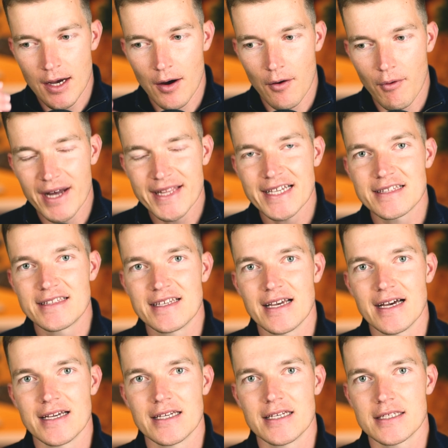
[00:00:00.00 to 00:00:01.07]
One
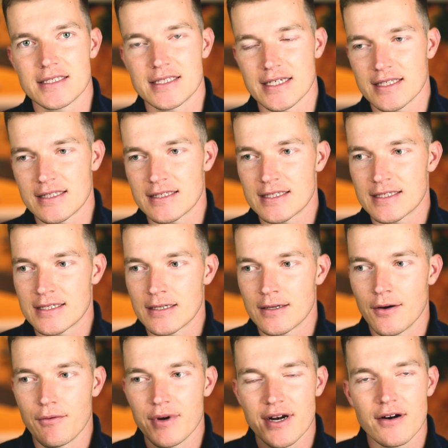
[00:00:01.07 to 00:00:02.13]
idea is that
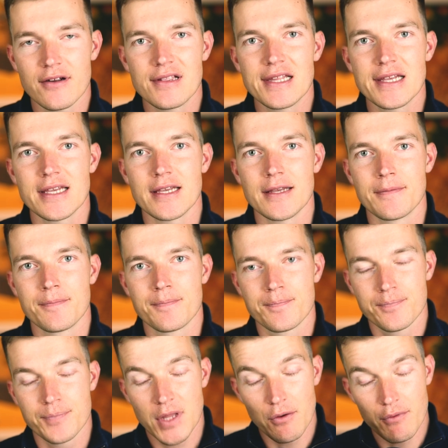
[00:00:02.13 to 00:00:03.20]
we
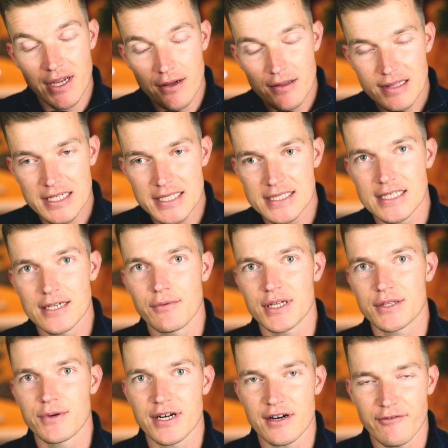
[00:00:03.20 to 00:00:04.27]
only see
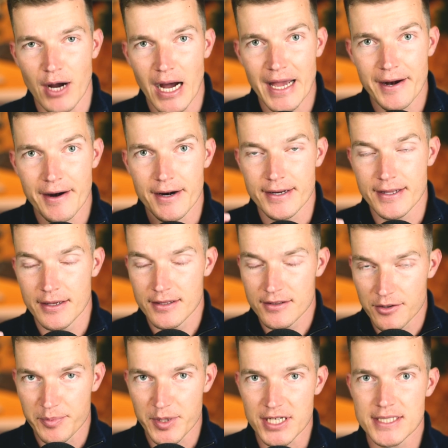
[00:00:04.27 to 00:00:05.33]
what we are wired
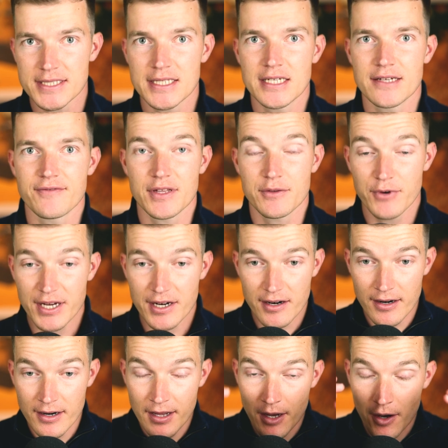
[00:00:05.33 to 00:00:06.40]
to perceive, and we
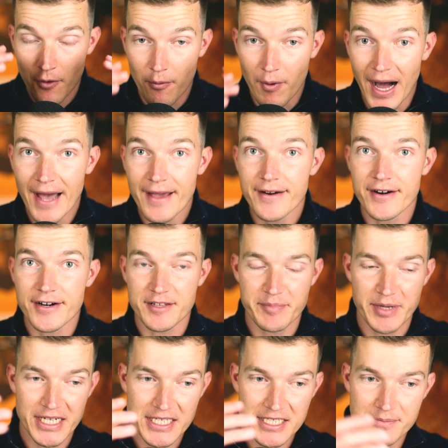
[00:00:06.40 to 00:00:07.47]
are wired
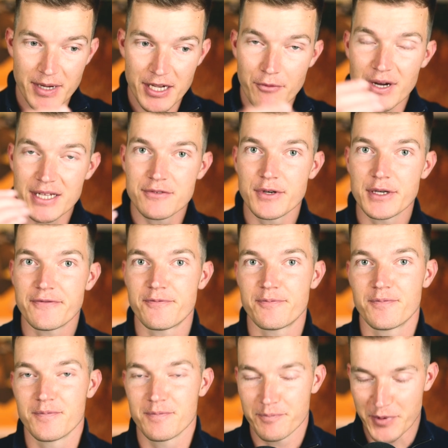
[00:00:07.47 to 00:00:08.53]
based by what we've
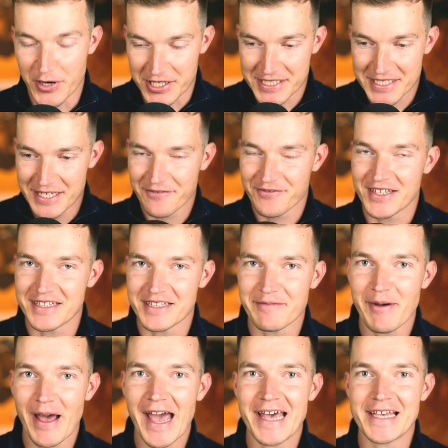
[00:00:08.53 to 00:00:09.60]
perceived in the
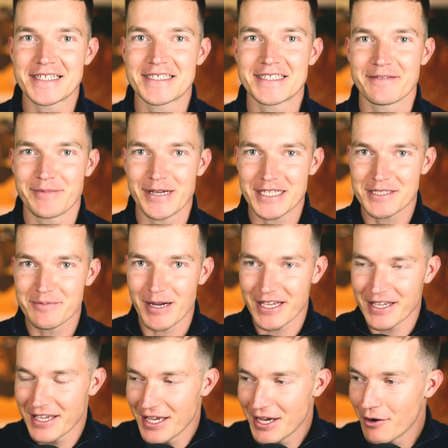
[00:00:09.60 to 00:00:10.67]
past, based
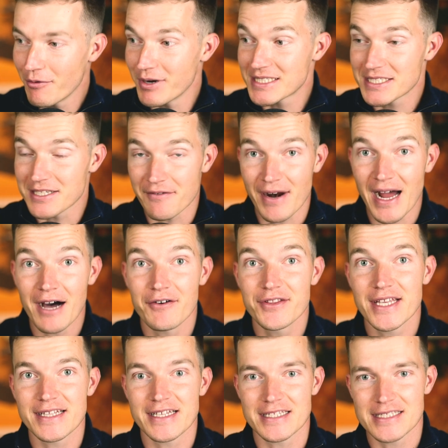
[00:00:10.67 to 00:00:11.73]
by what
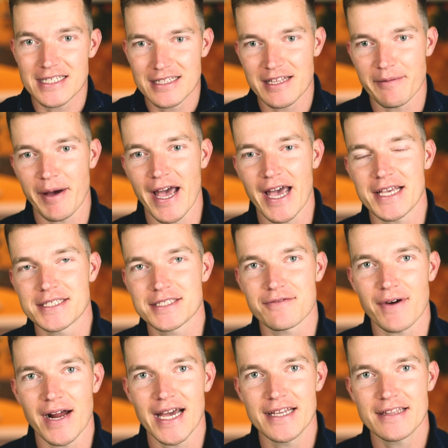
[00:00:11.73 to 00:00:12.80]
surrounded us in the past,
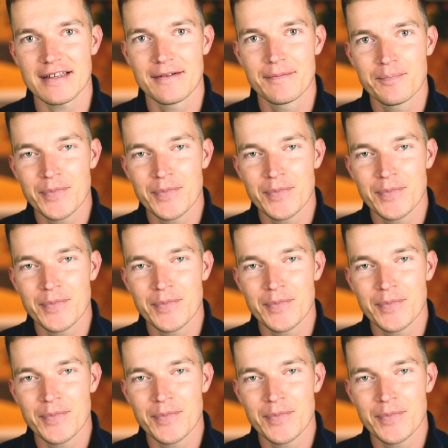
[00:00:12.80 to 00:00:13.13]
right?